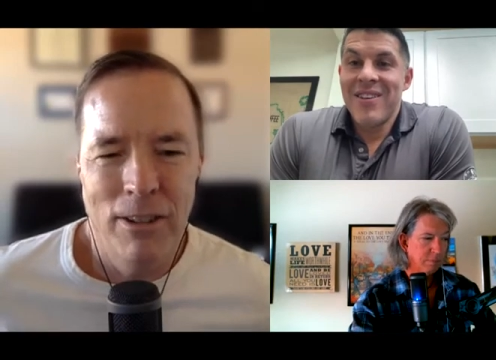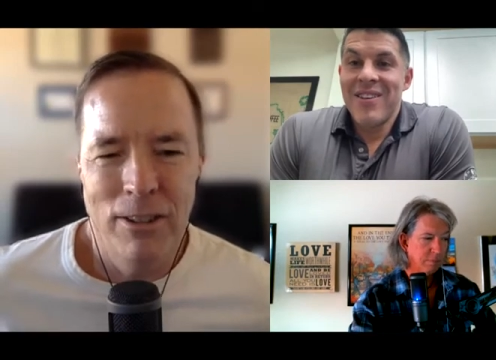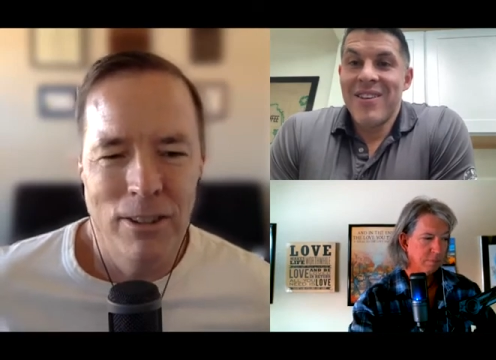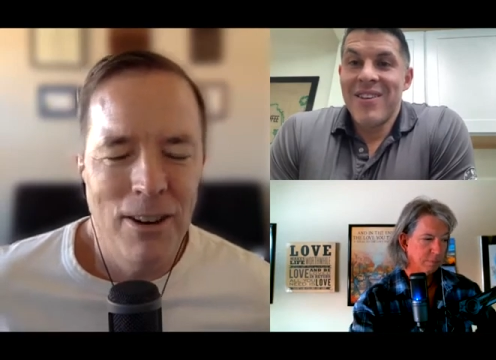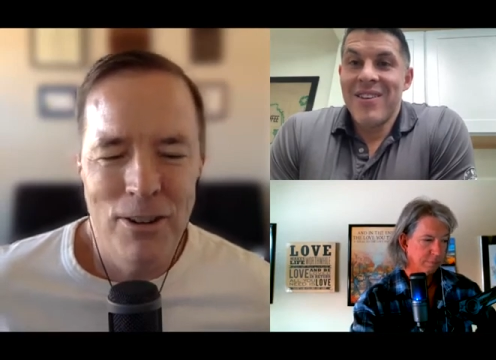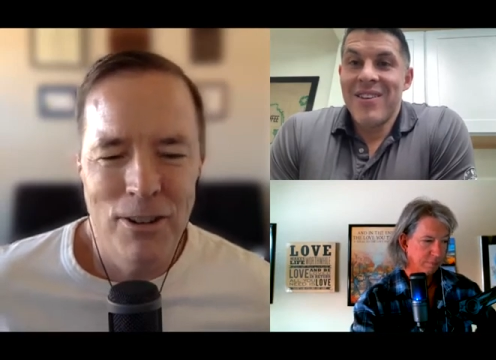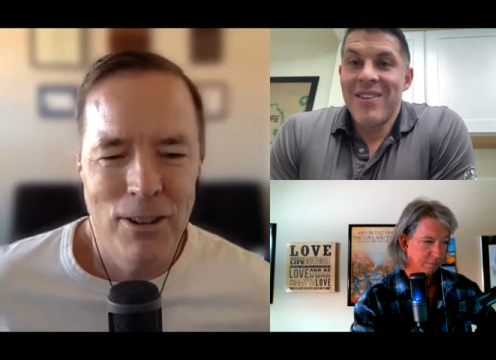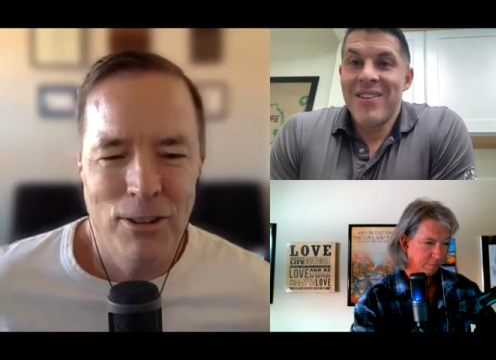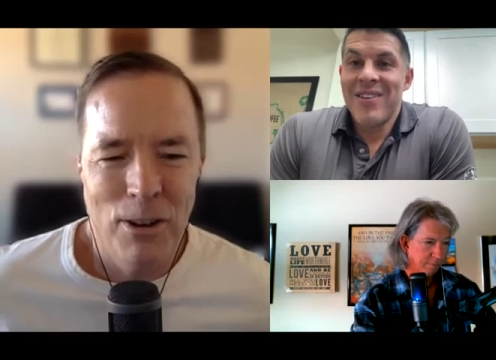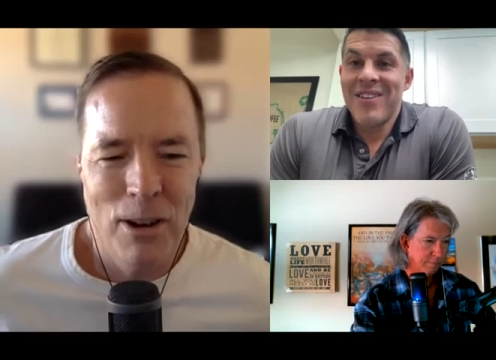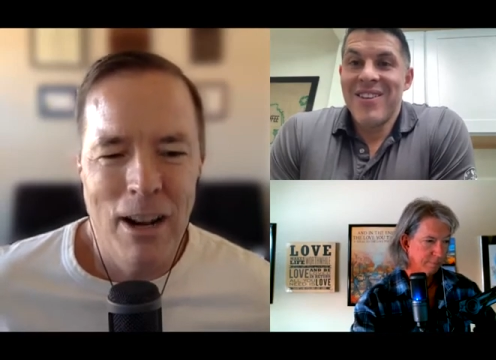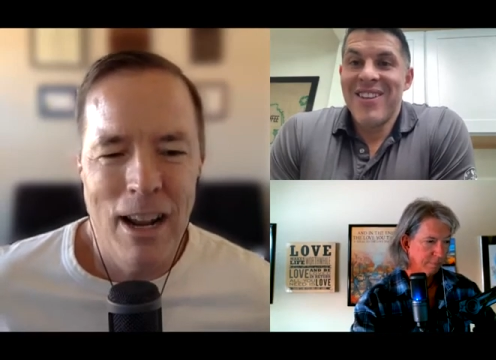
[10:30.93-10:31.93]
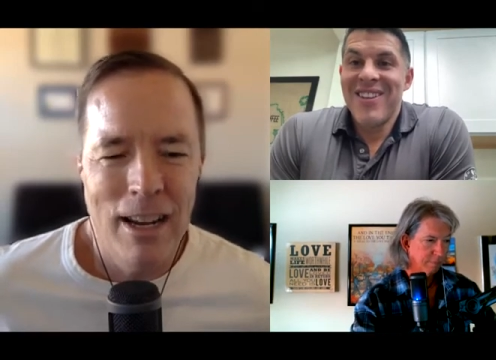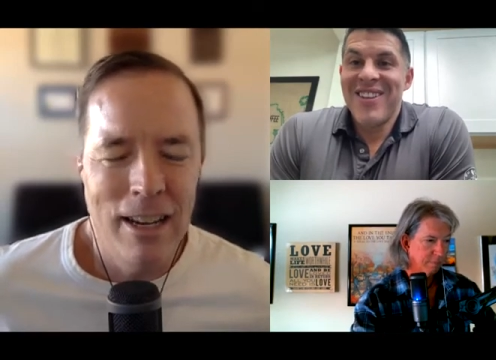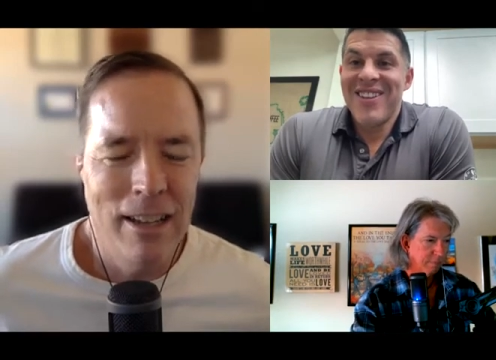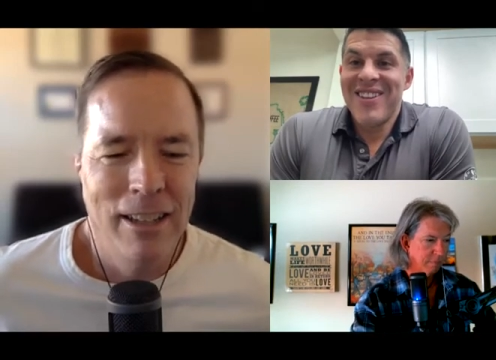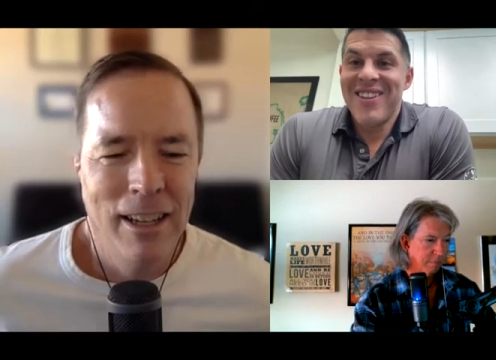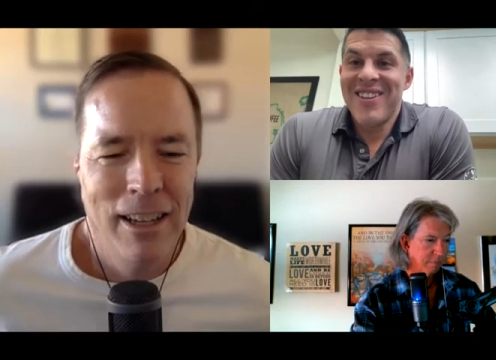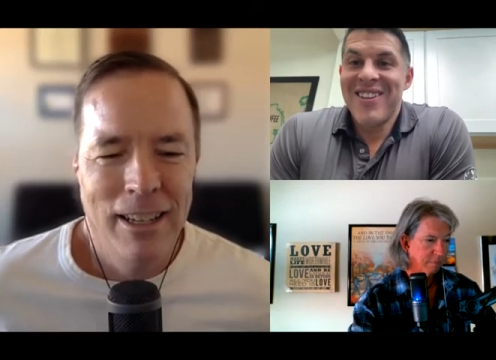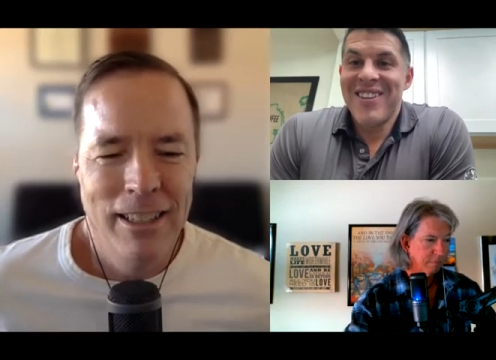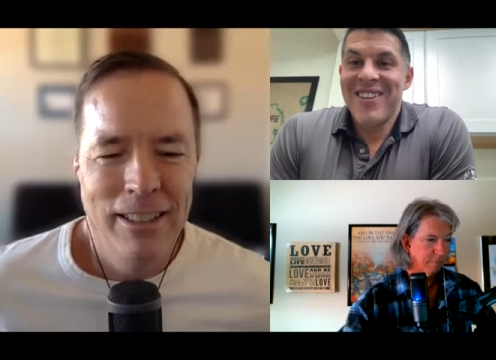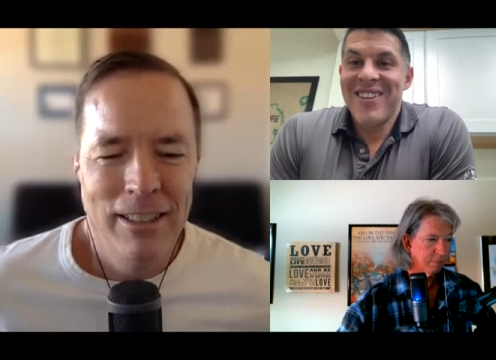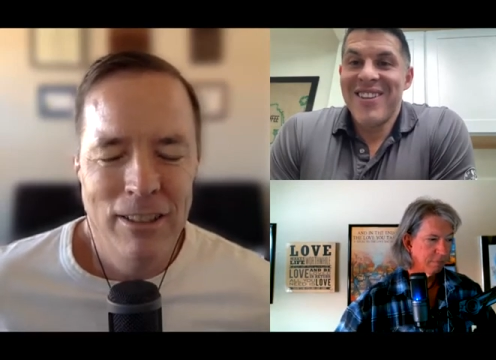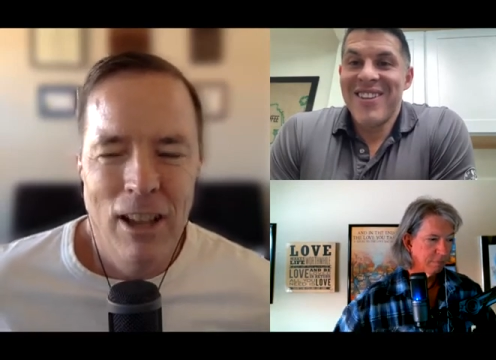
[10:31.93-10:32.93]
Speaker 1: He goes, Here's this great idea.
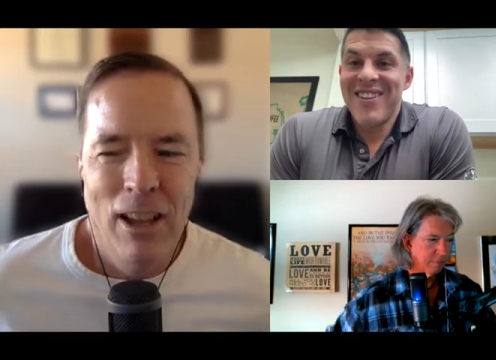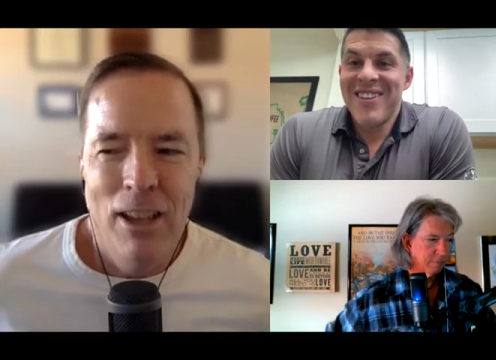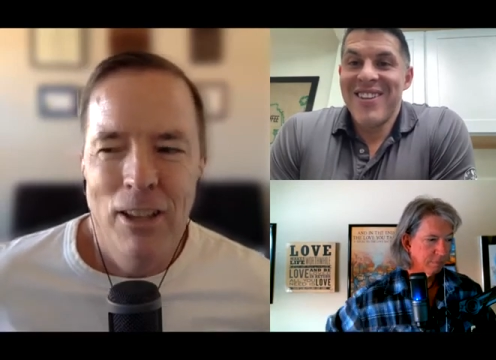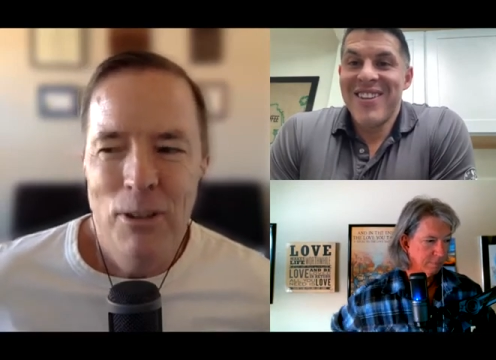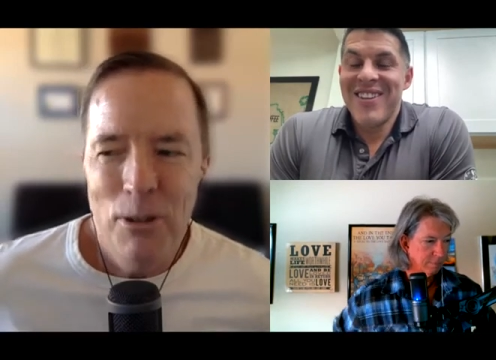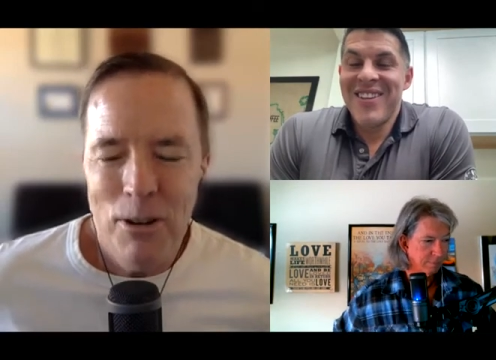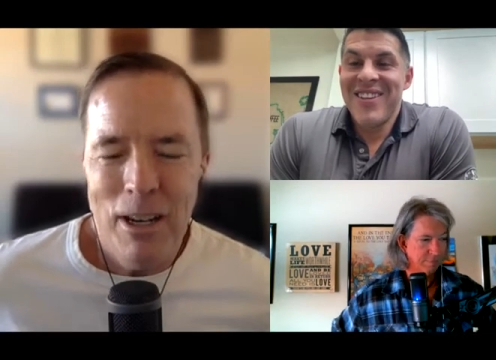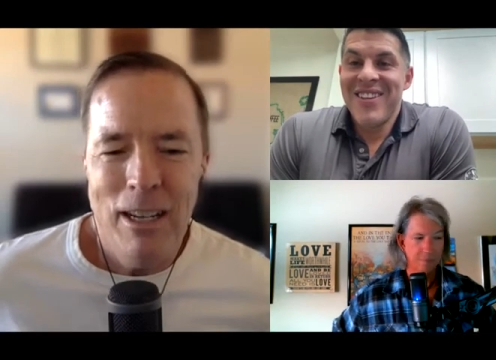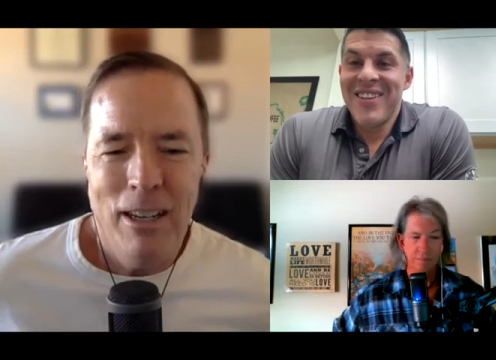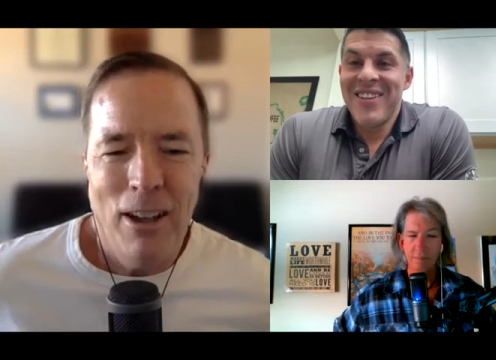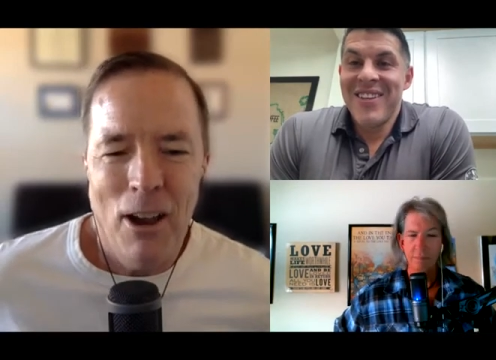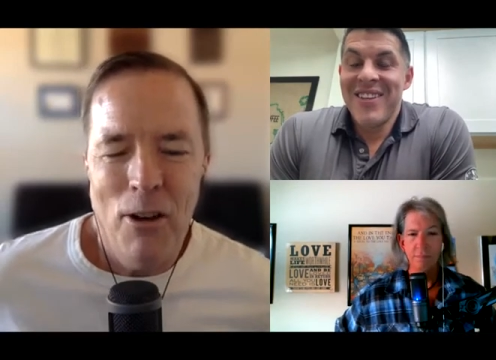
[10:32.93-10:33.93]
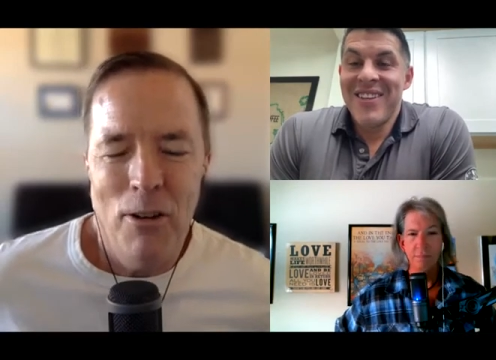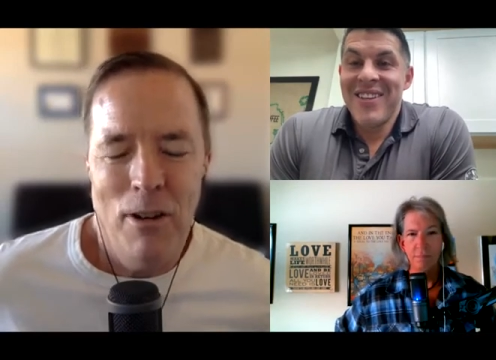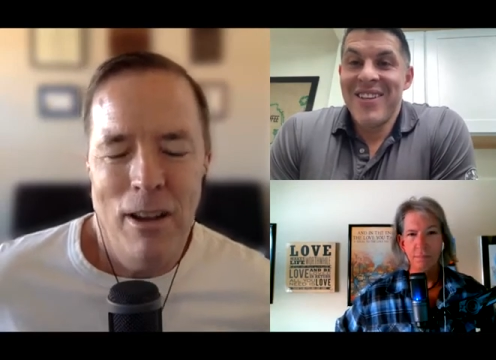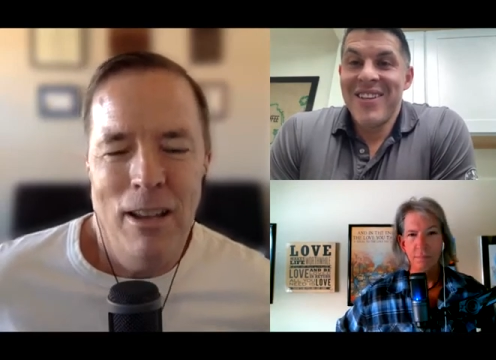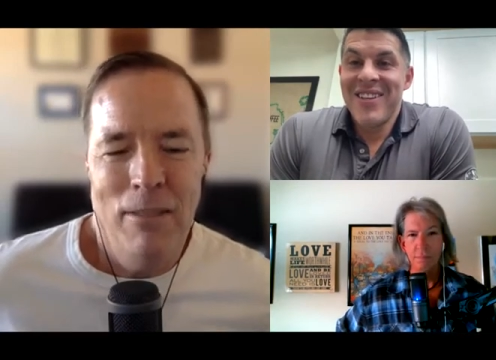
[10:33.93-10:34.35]
He says, You need to go